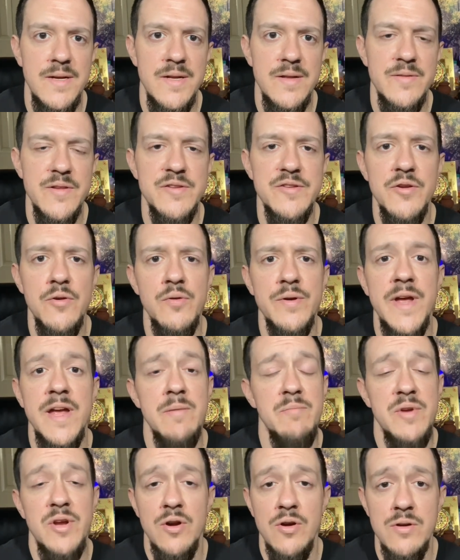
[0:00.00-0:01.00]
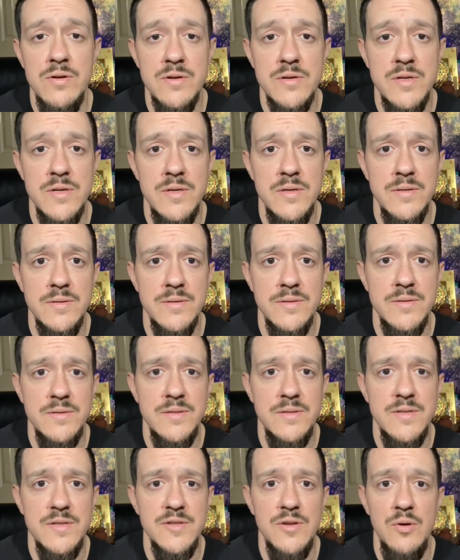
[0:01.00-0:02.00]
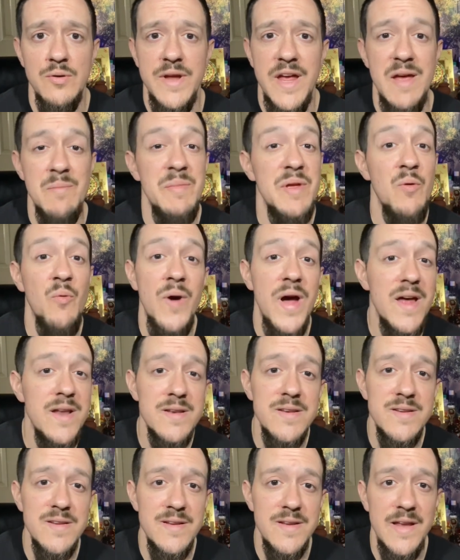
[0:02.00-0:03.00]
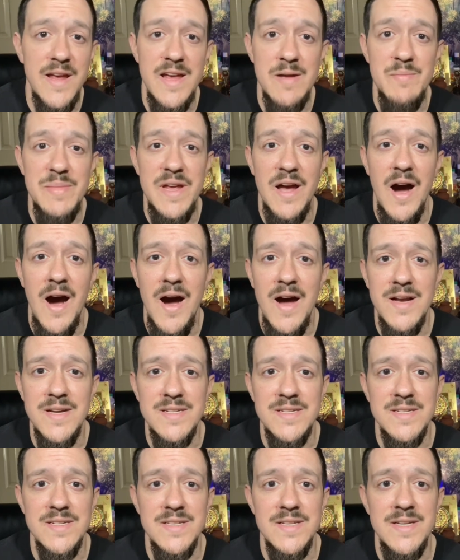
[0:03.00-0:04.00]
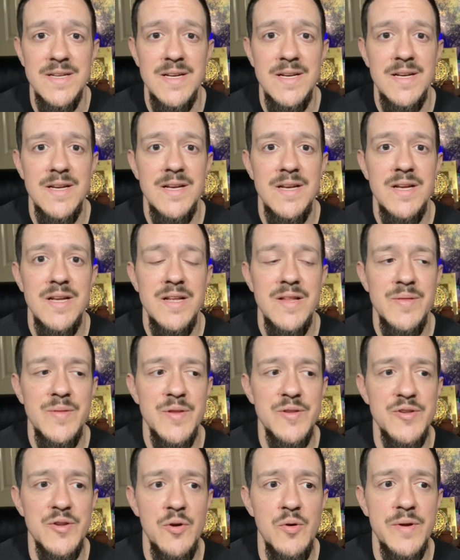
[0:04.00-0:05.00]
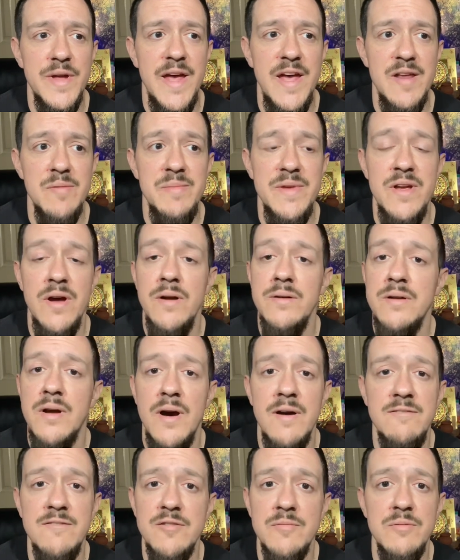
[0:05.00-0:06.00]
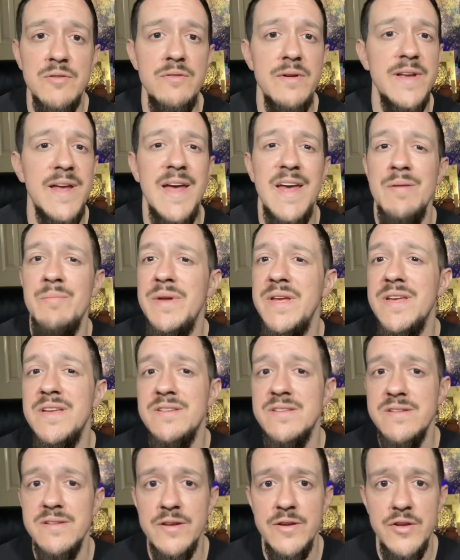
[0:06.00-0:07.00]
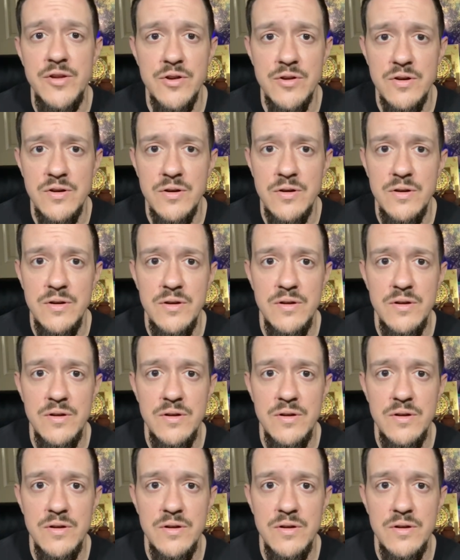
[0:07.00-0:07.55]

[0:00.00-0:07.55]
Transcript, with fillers: The soul can't be hurt. The soul can't be wet, it can't be hot. The soul can't be uncomfortable, it can't be insecure.